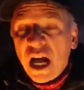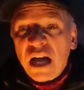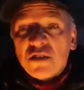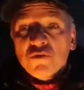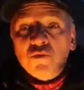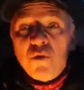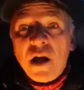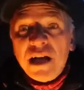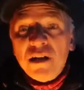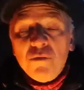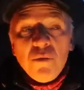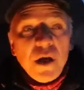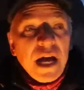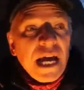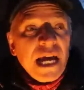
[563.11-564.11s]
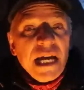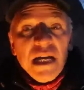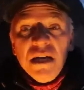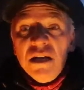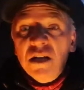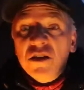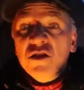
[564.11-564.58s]
And right
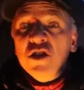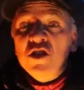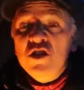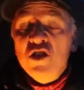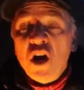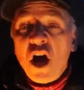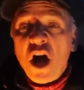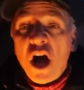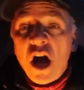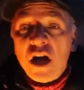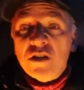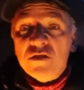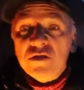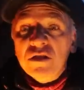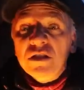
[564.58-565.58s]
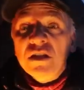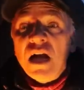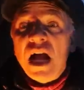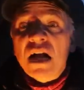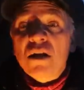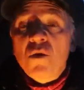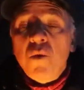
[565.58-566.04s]
away, the dogs
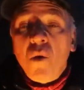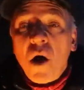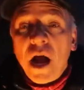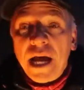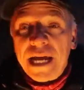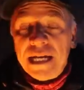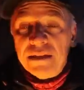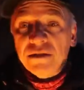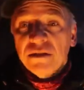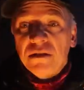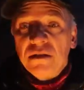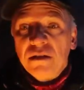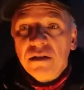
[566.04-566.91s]
got quiet.